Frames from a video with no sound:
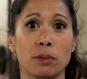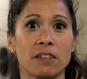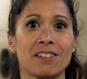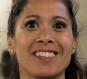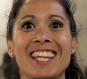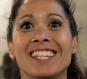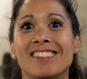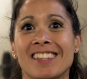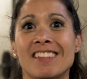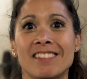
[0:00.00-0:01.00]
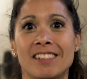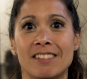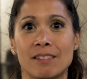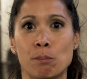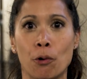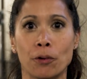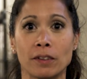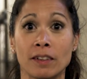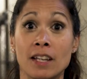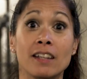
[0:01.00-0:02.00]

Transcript: because saying intensity is important